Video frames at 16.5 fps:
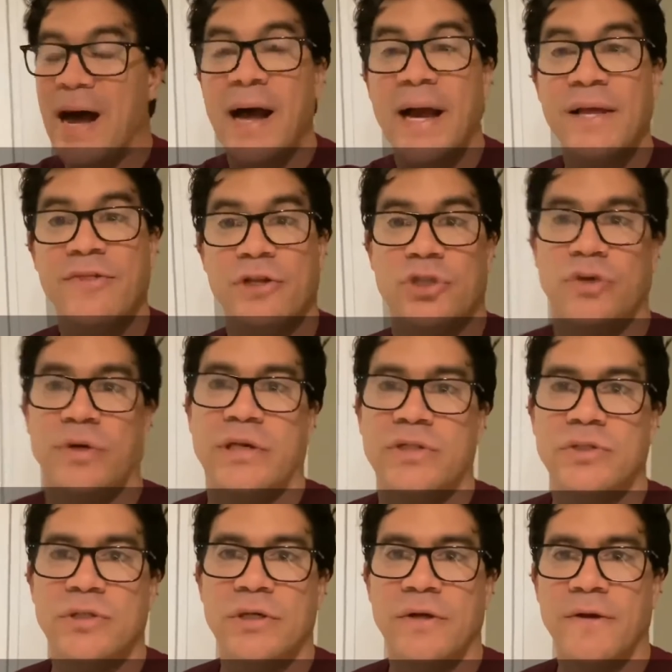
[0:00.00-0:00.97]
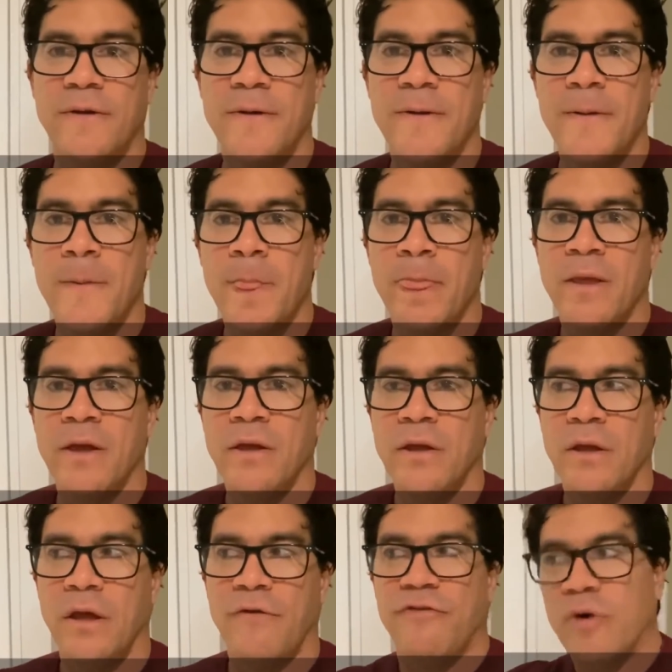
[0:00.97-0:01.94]
behind the trends,
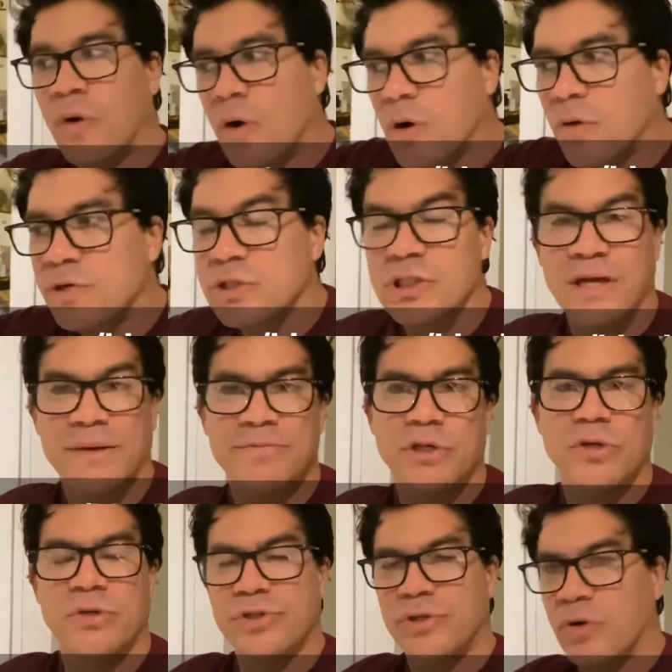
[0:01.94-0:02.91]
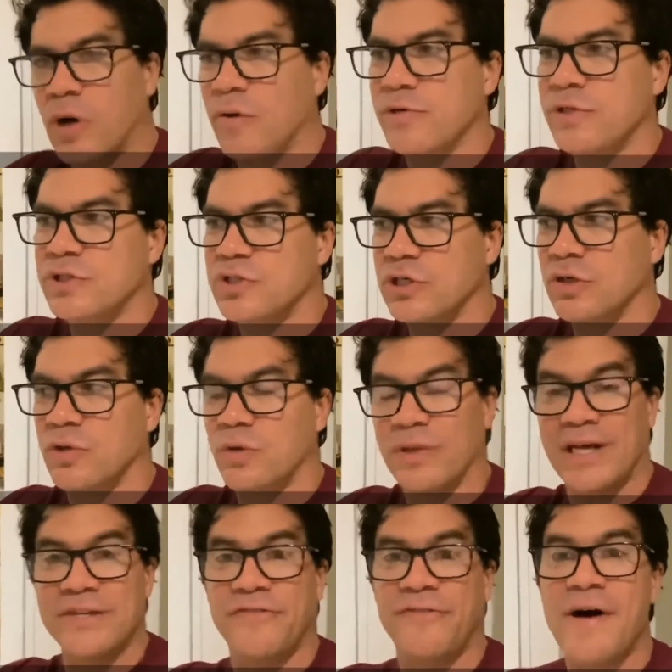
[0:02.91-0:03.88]
if you're always skeptical, you're always
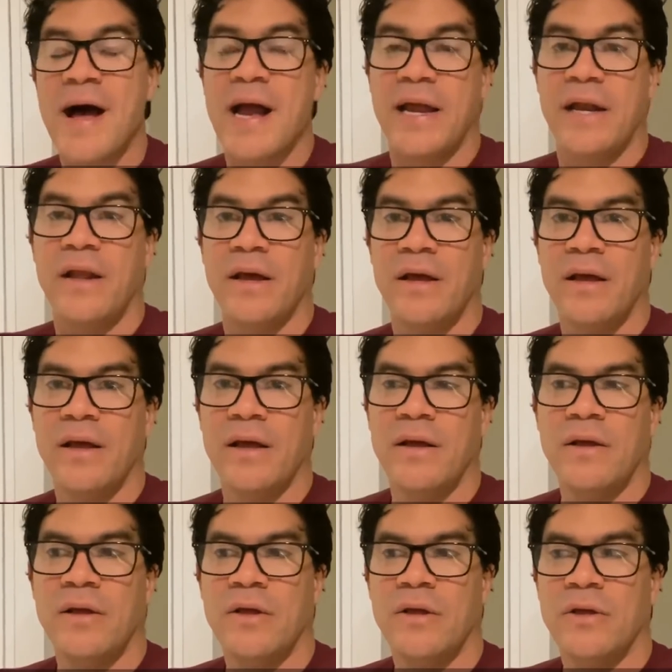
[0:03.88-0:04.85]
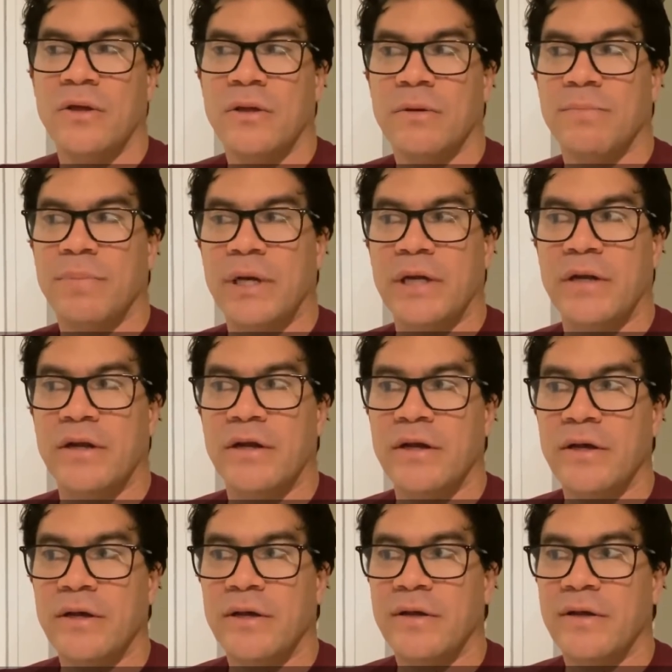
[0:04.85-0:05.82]
cynical, that's fine,
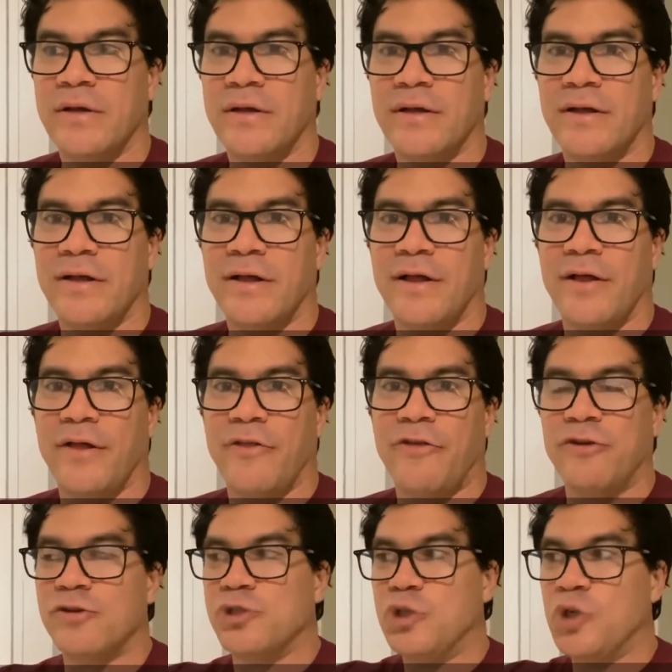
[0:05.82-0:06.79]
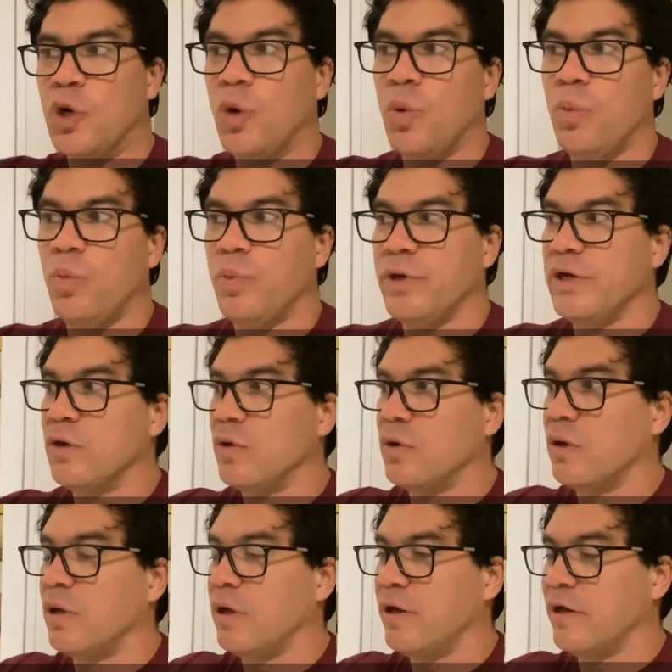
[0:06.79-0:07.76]
but there's no
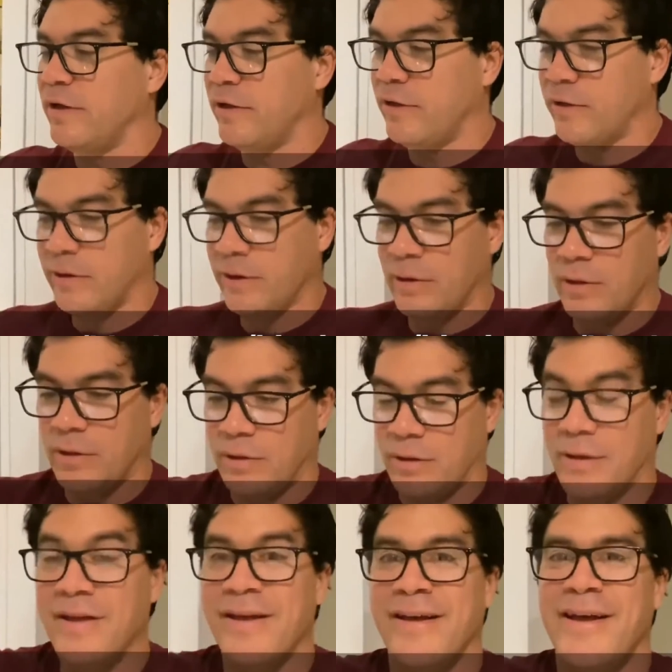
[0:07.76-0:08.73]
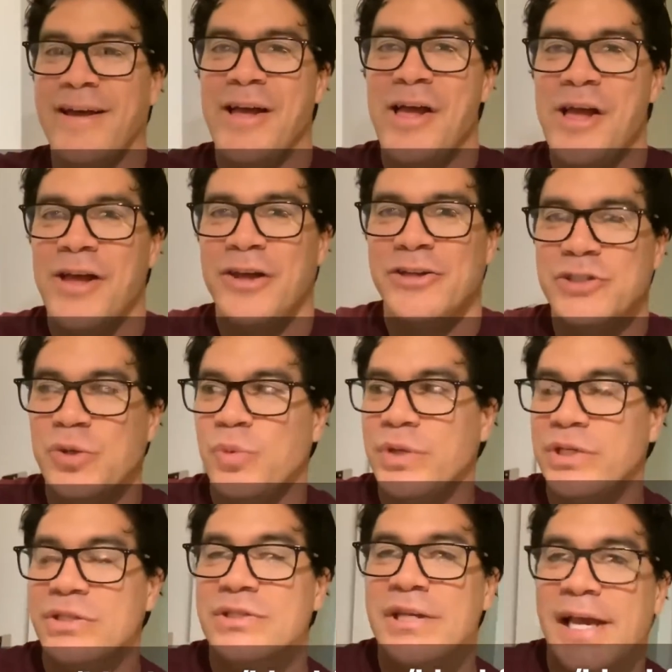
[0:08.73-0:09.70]
real, should
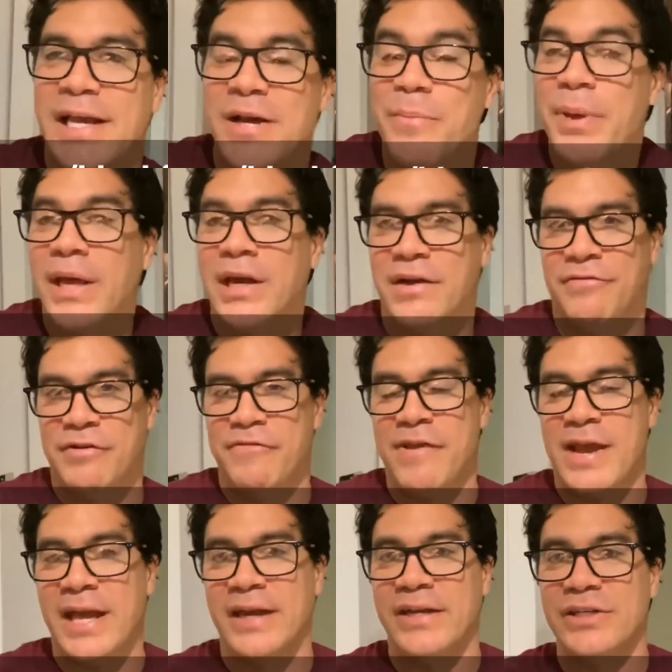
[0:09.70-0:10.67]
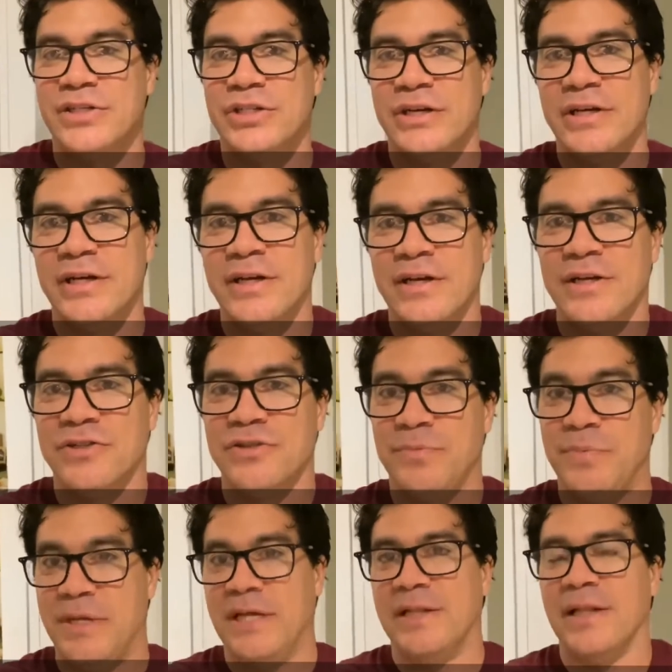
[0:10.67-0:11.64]
we say, competitive advantage
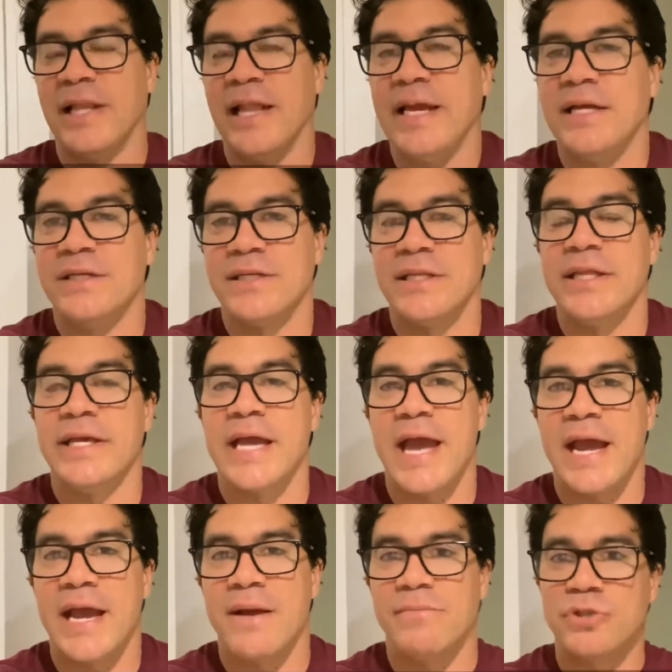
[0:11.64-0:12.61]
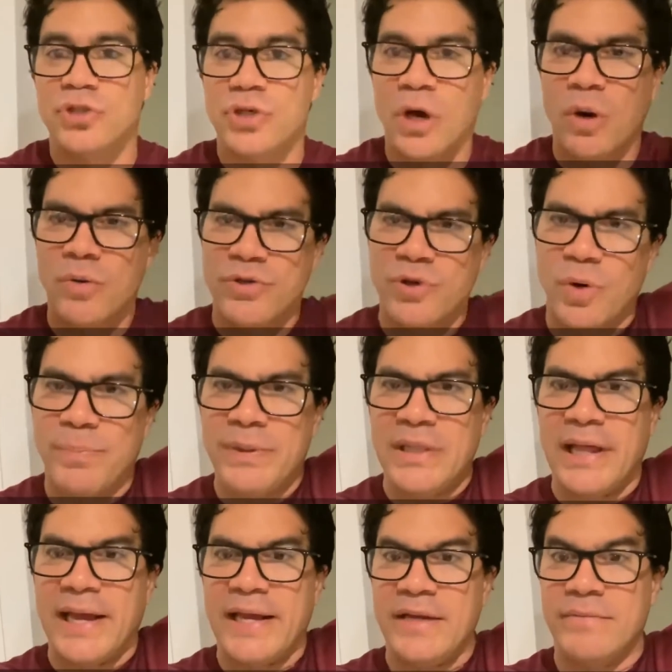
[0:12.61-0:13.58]
to being late to the game. So don't
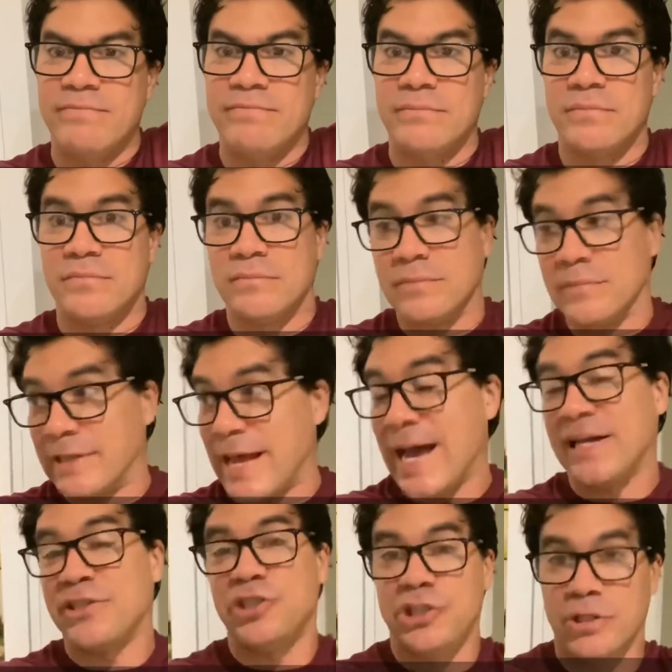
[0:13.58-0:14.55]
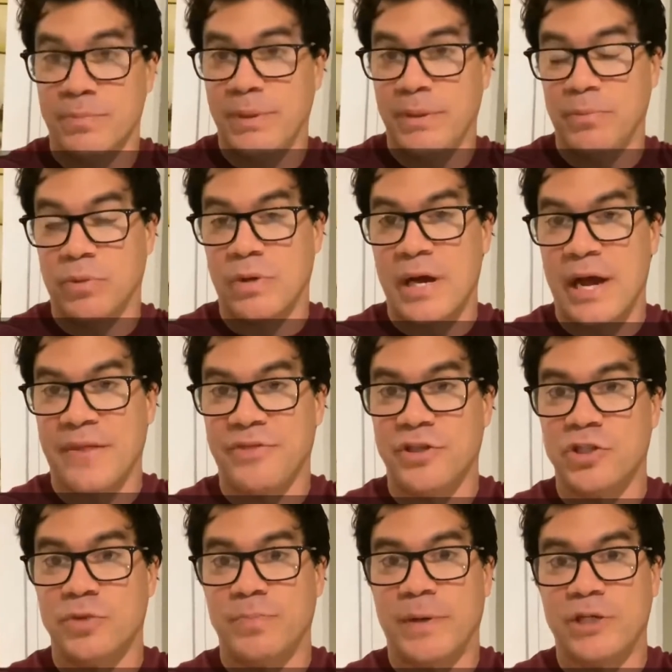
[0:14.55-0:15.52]
be late. Last year, people got
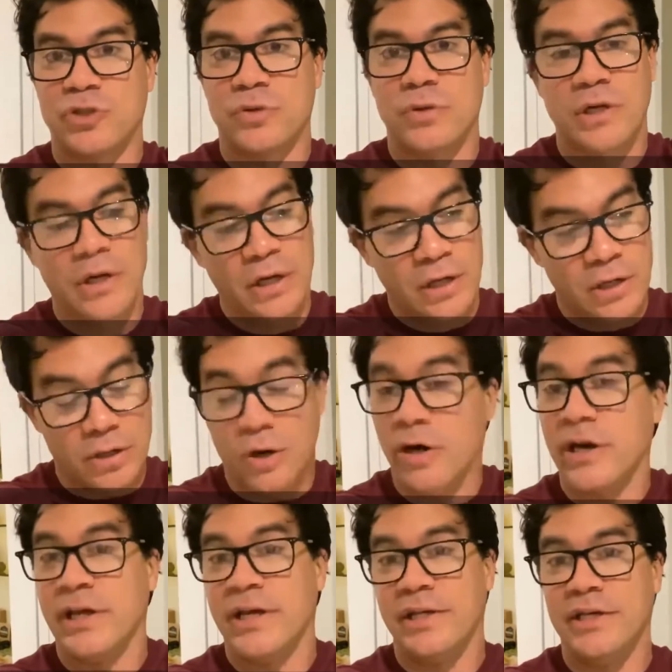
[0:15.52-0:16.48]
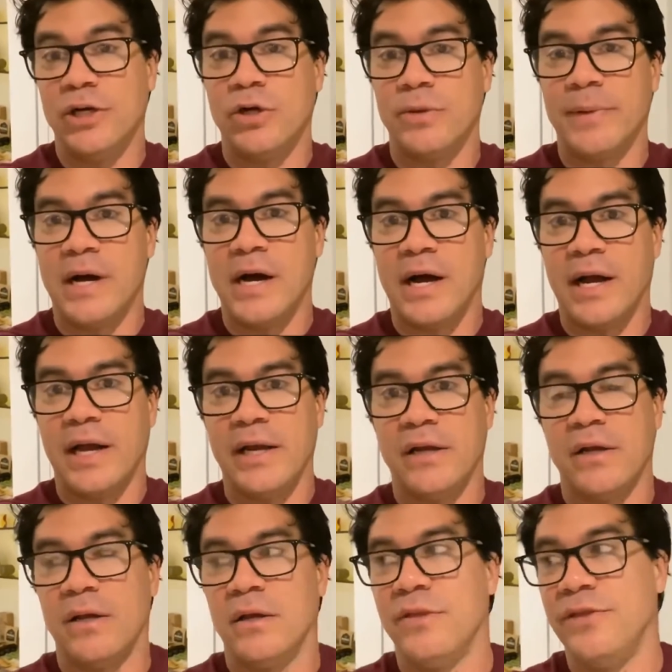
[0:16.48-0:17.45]
this special. You're already a year
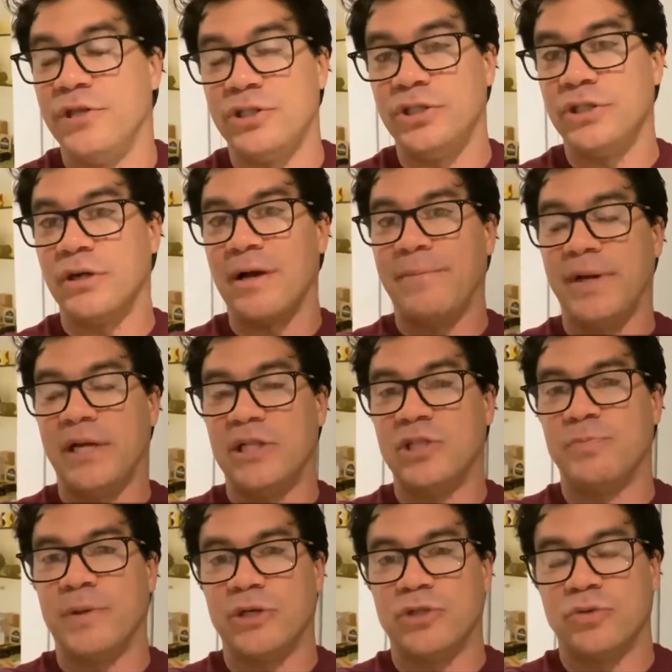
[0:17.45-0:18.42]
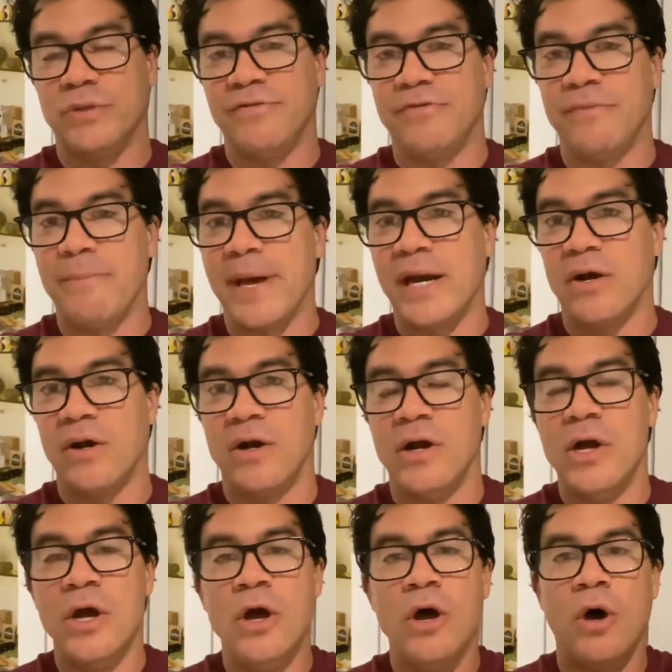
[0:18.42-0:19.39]
behind. This year, I made the special even
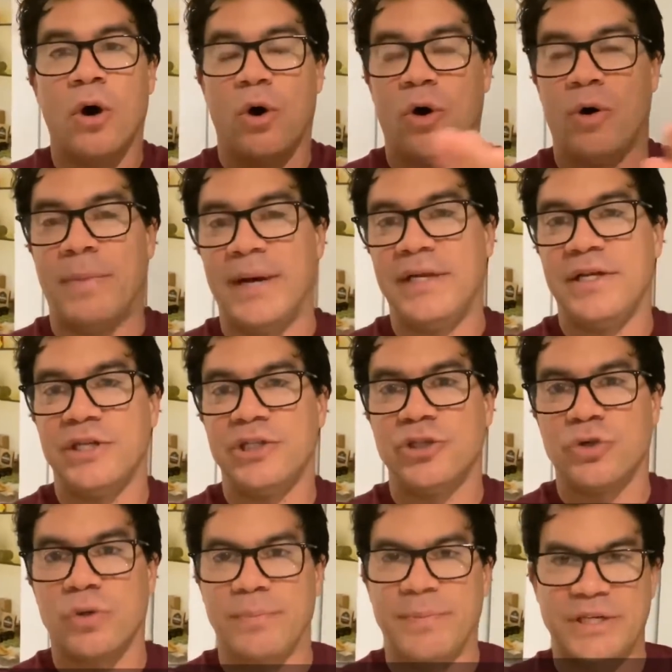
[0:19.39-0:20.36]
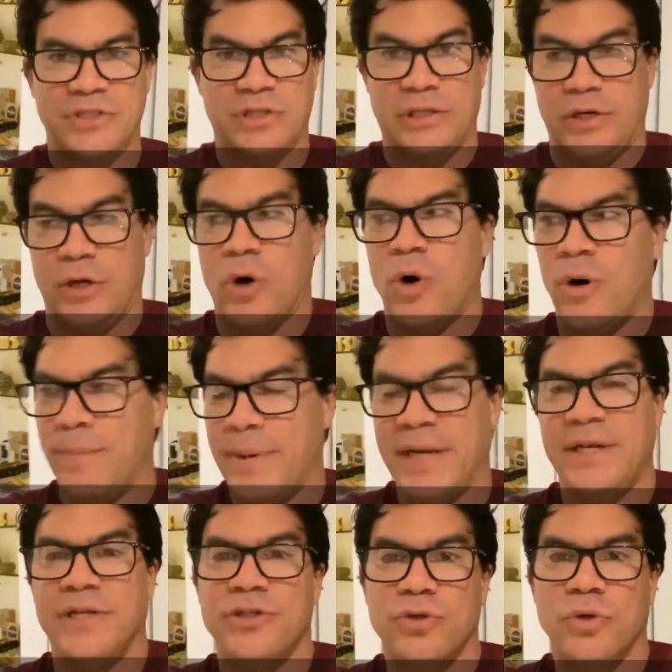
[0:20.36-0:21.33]
better. All my digital, basically all
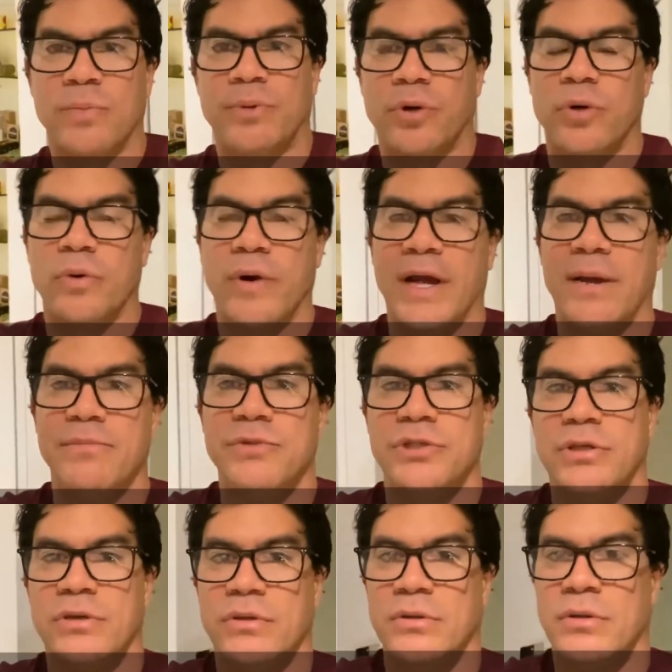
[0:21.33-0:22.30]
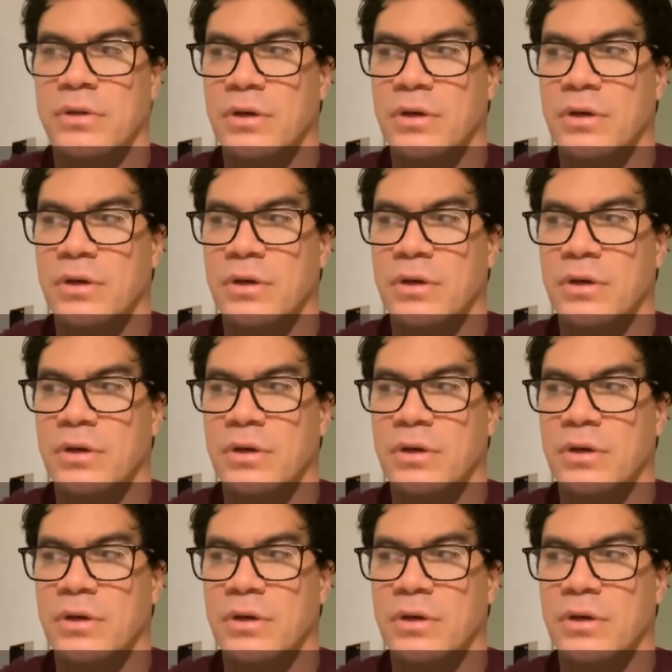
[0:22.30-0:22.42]
my digital programs,